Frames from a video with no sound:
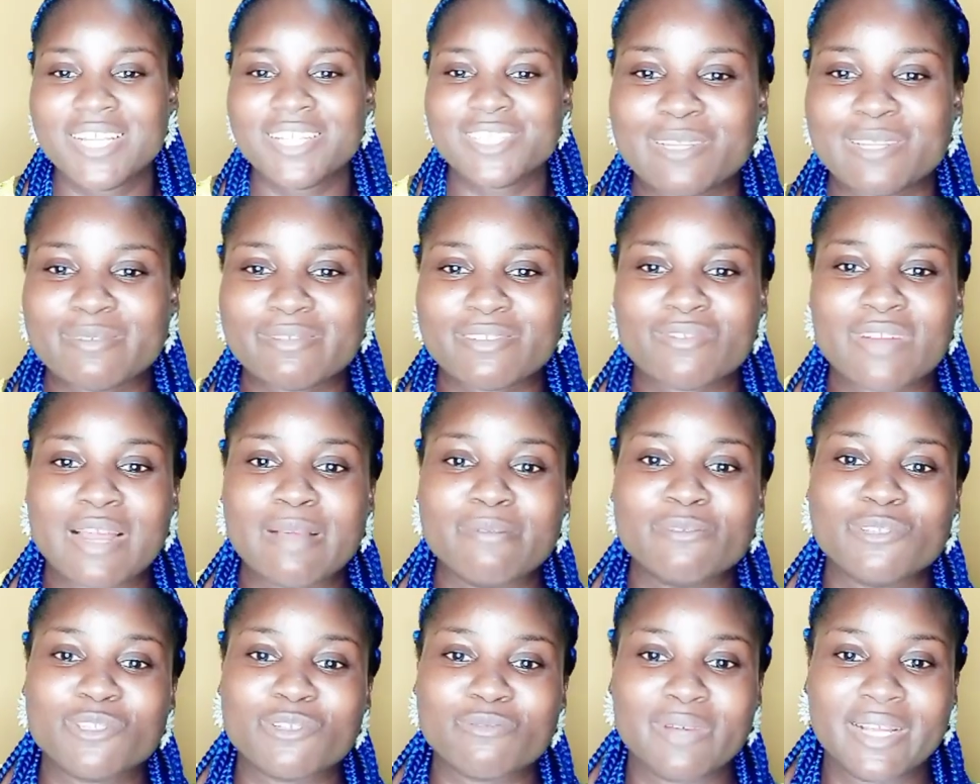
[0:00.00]

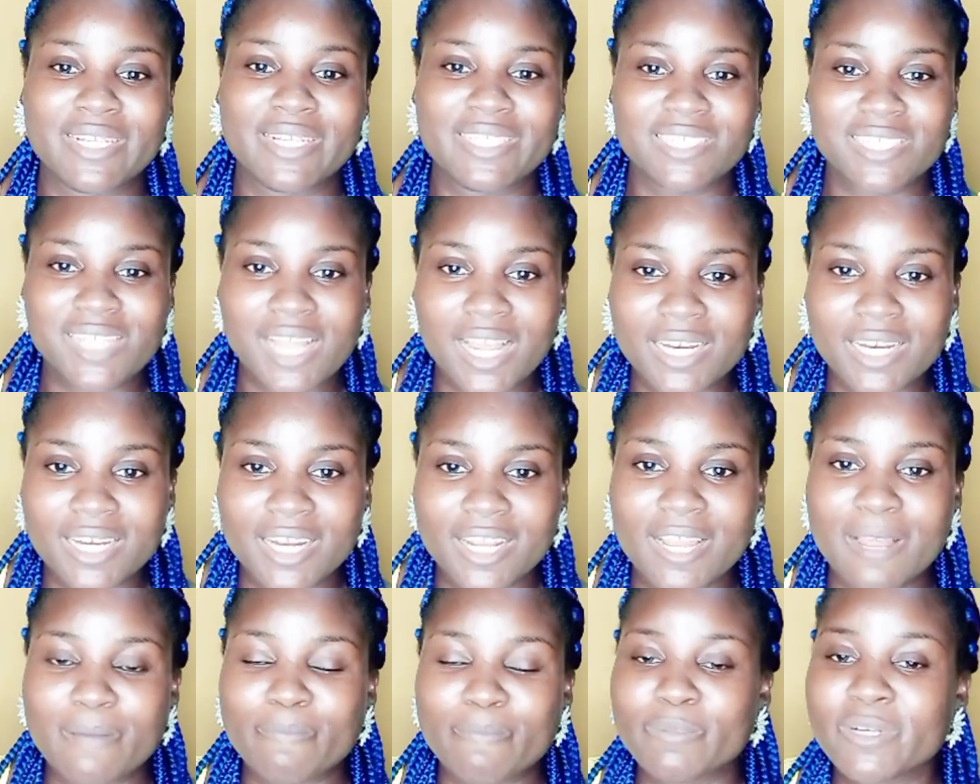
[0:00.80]
Subscribe to my
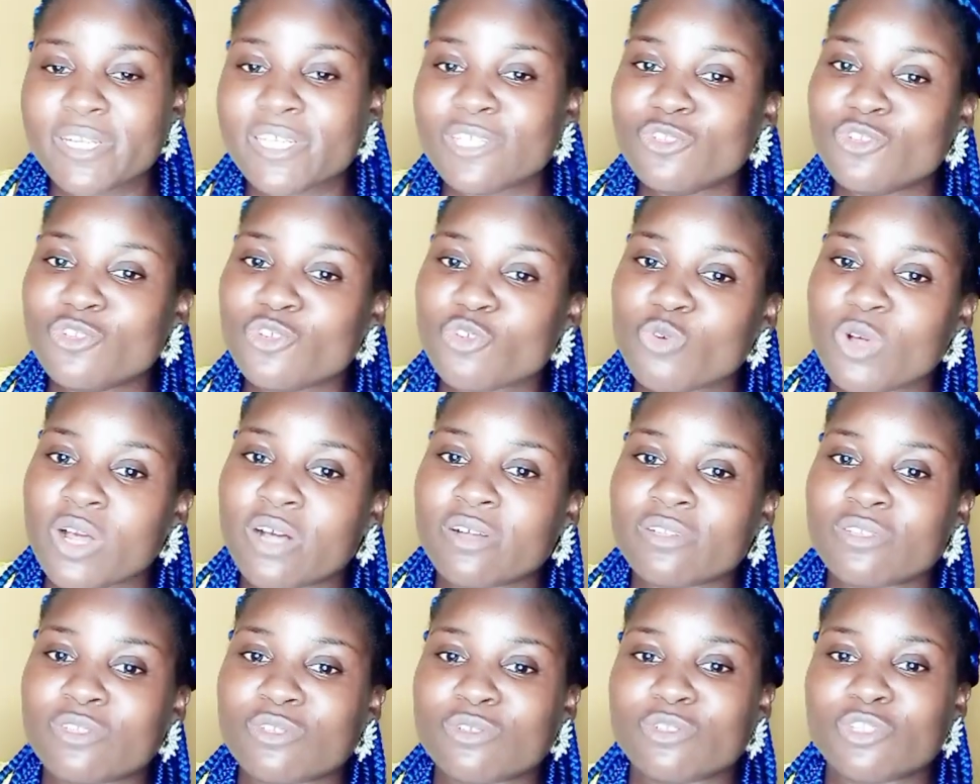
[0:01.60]
channel, and please do
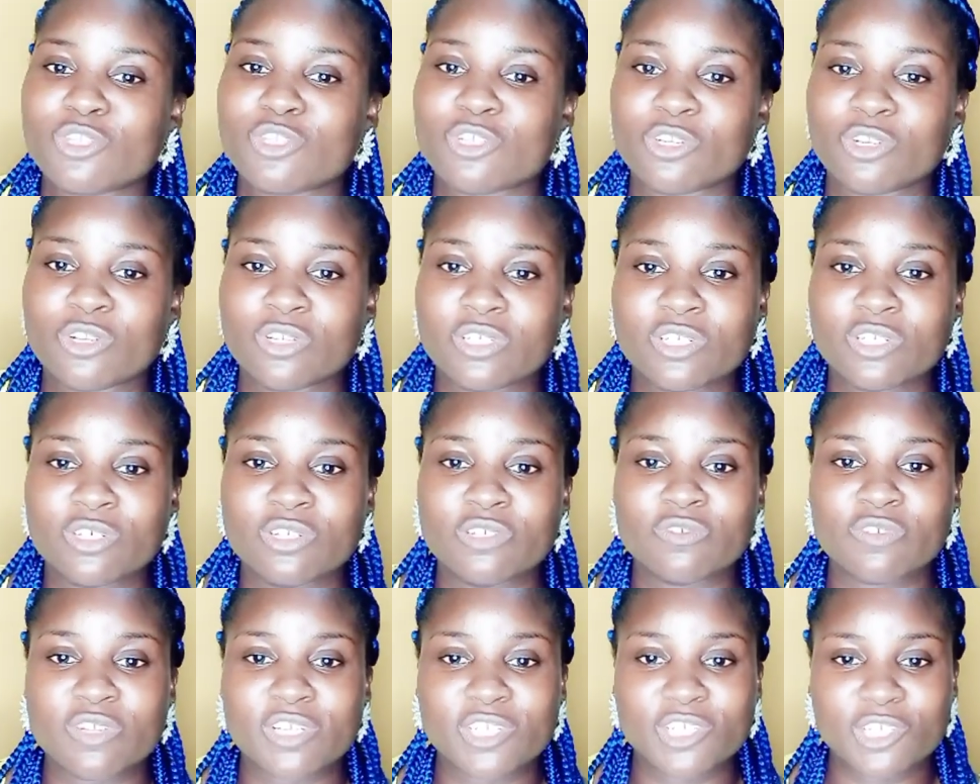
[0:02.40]
well to turn on the
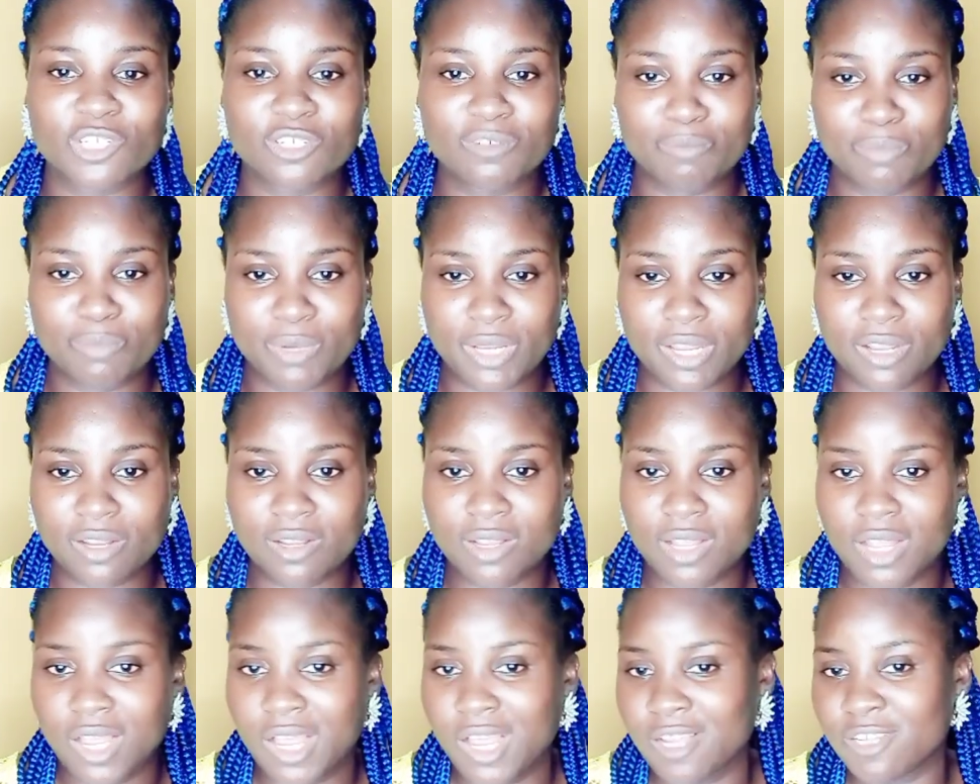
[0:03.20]
notification
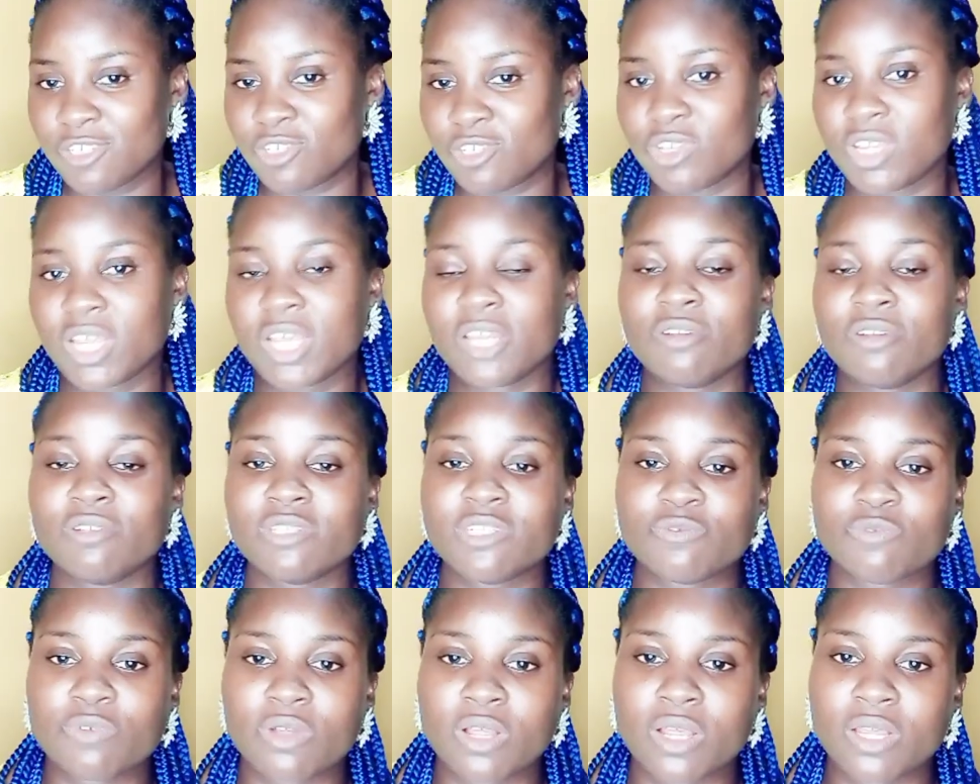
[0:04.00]
bell so you get
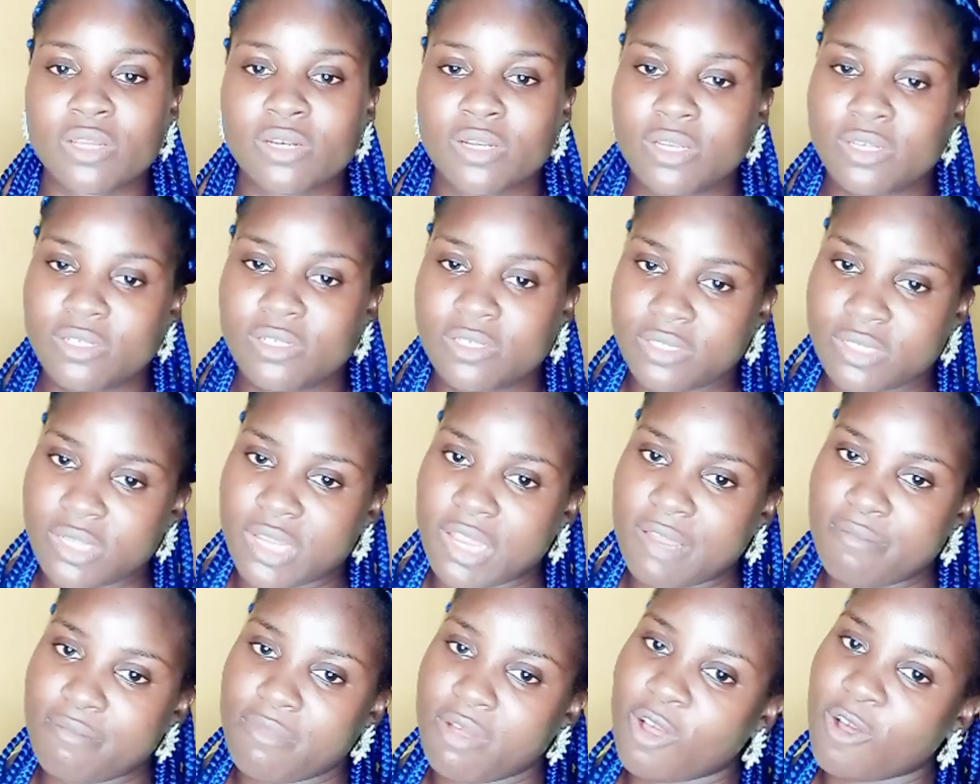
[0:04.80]
notified each
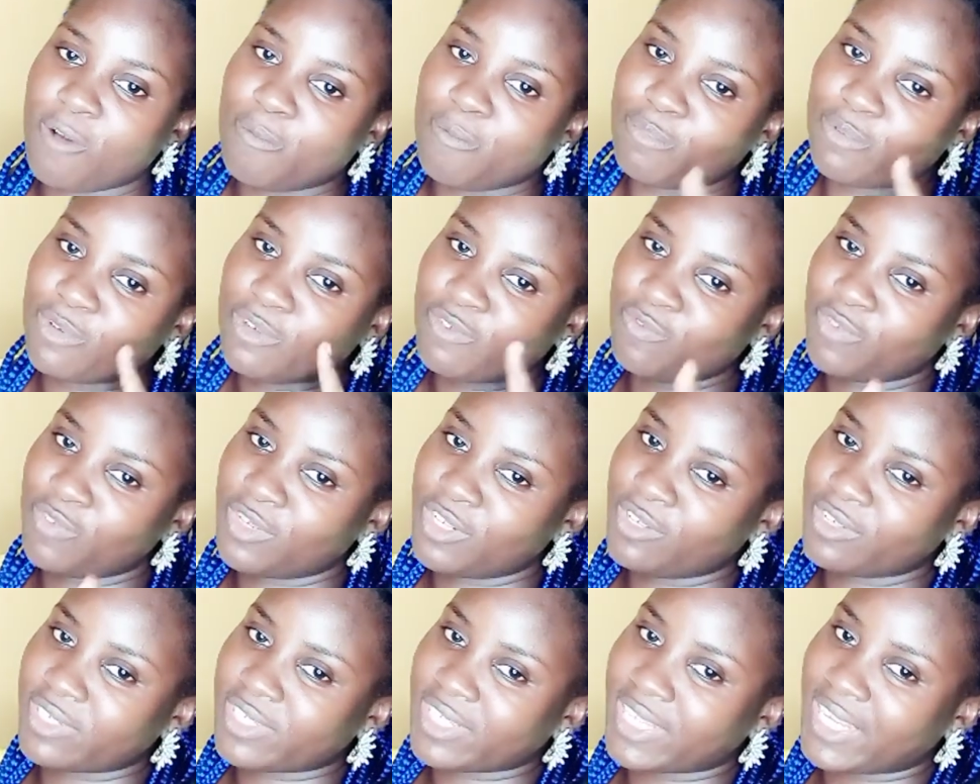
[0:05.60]
time I upload
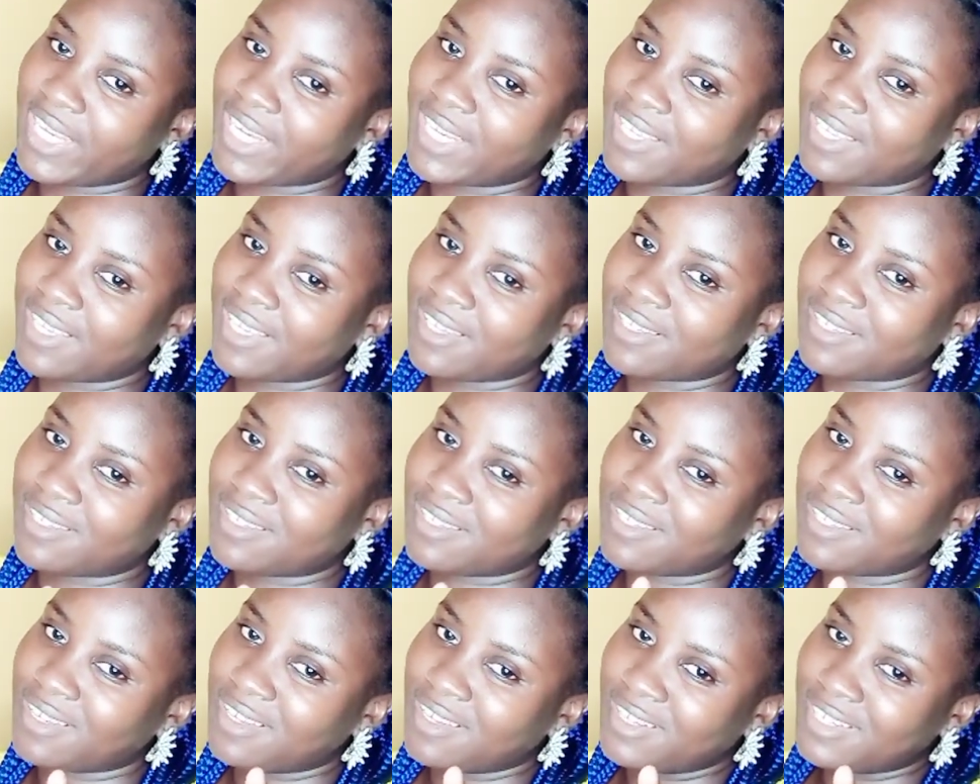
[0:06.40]
videos like
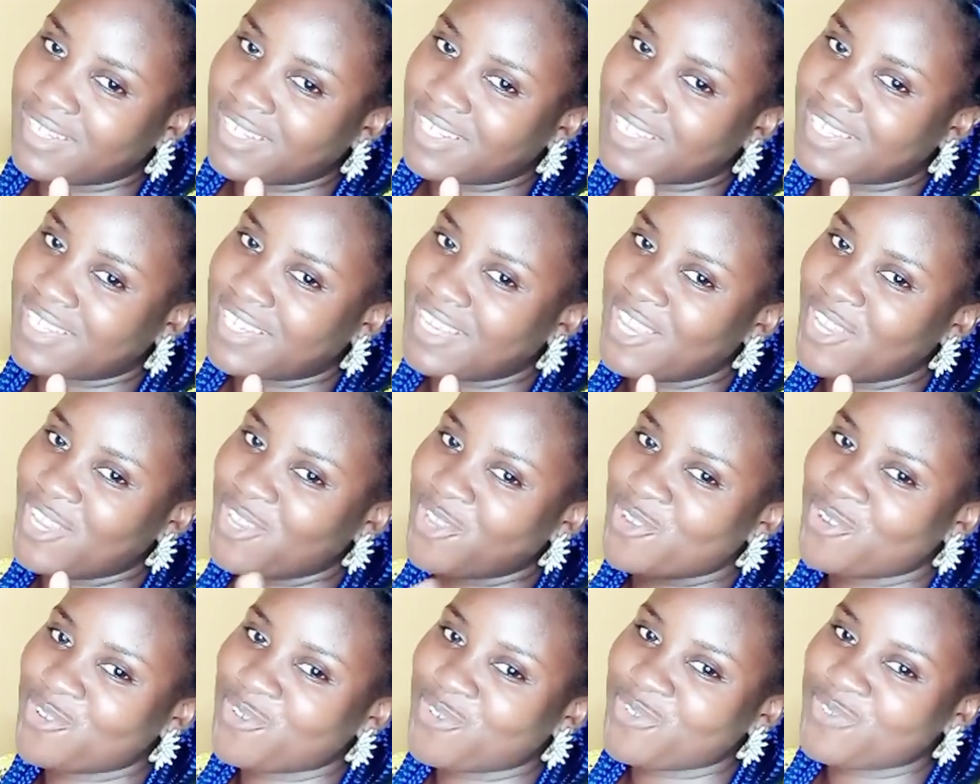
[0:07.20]
this.
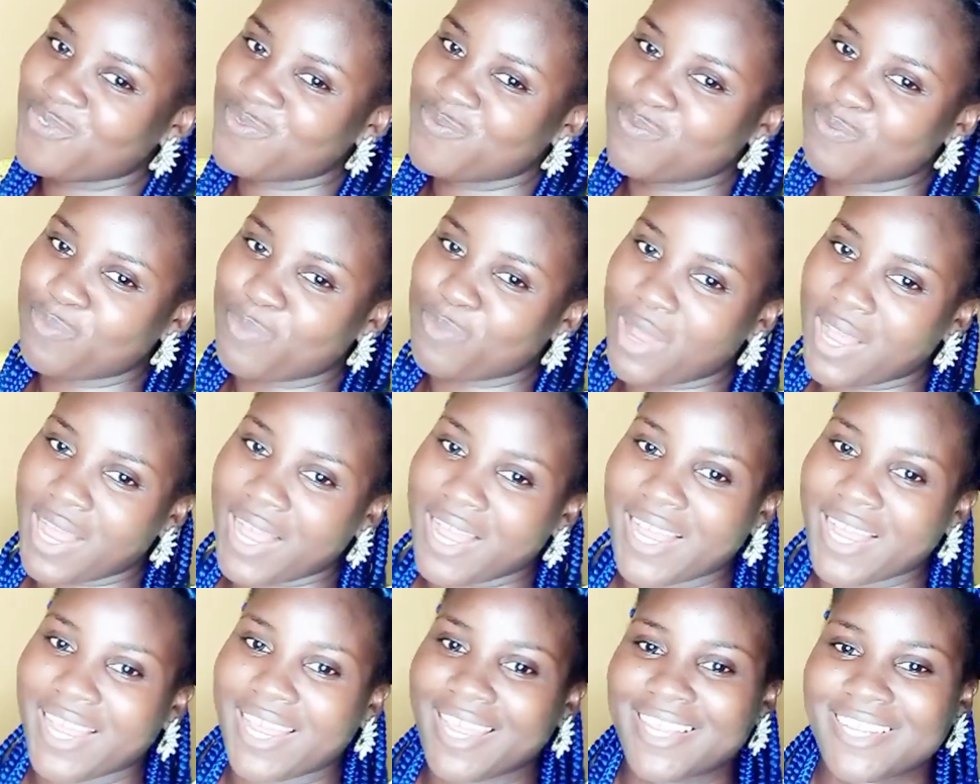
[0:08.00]
See you.
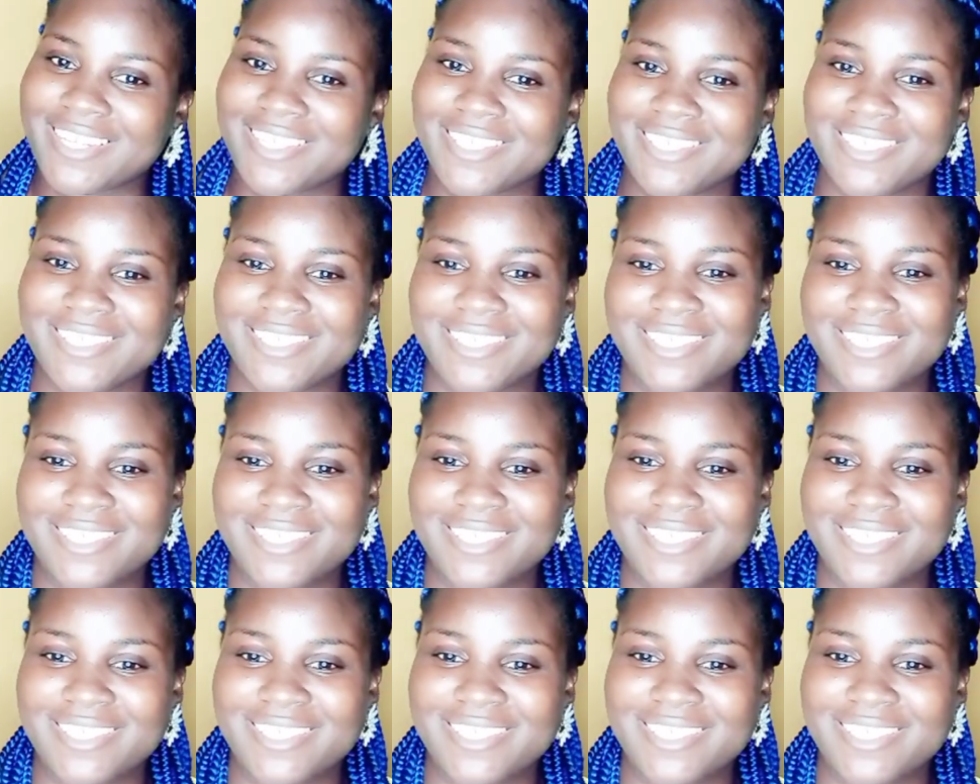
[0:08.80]
Bye.